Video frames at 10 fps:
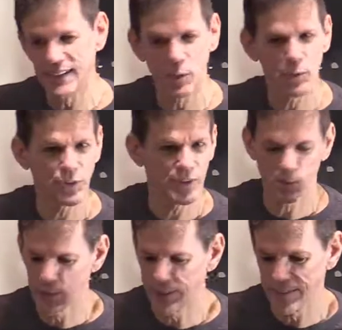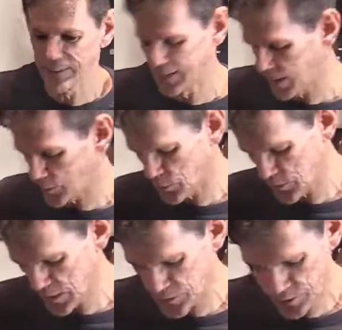I want to say around $80
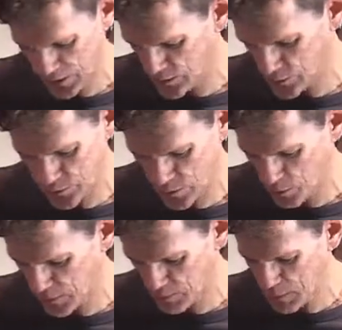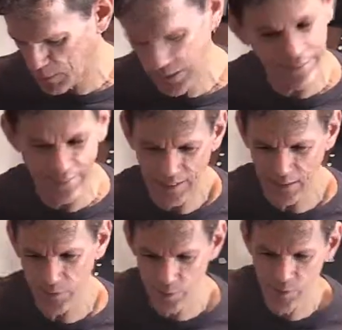on sale or something, maybe
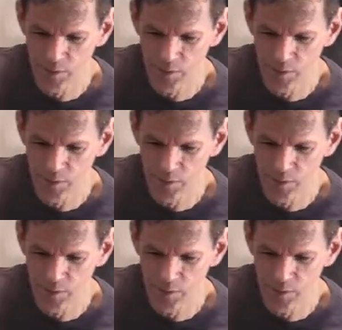$90,